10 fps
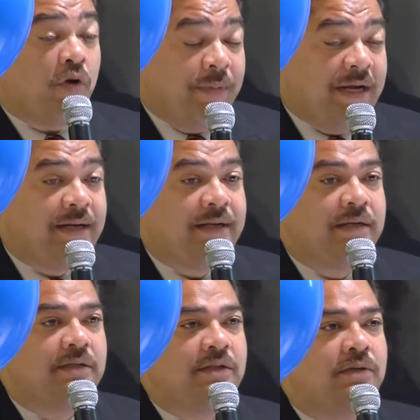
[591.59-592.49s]
committed
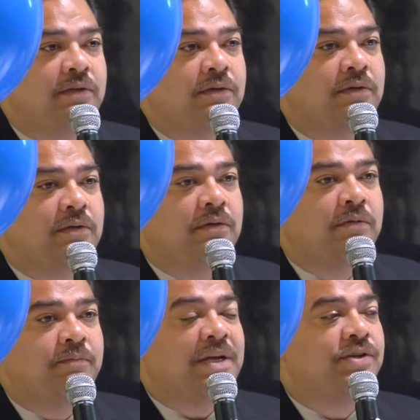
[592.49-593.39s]
to
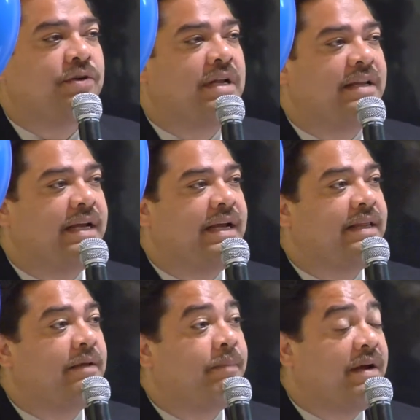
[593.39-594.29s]
make sure that they
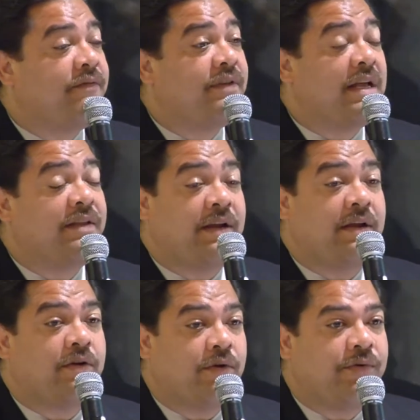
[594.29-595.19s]
get the benefit that they
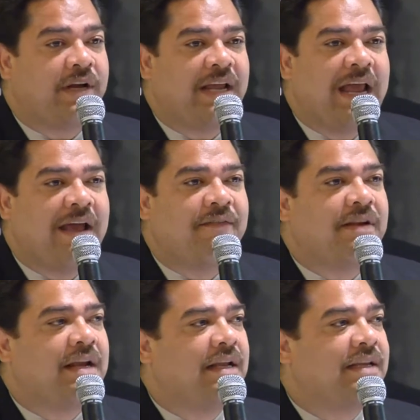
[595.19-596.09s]
currently have,
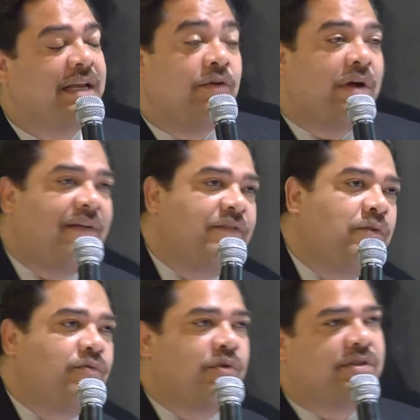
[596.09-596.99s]
and they don't have
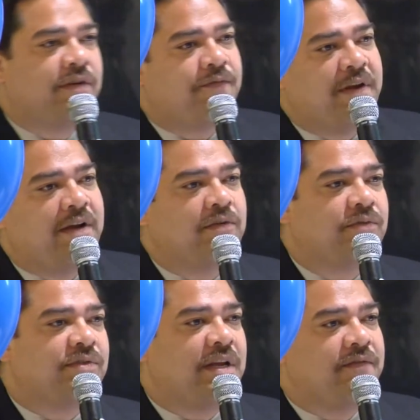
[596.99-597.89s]
to cross their finger
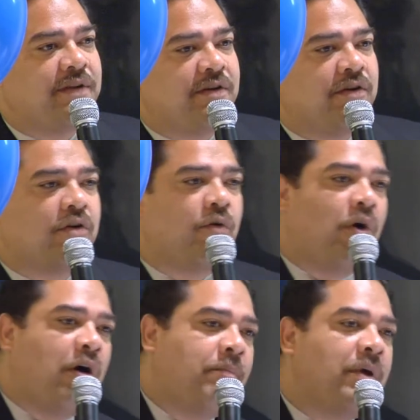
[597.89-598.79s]
to see if it's going to go
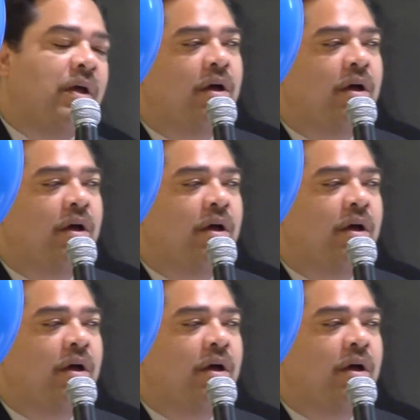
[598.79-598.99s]
up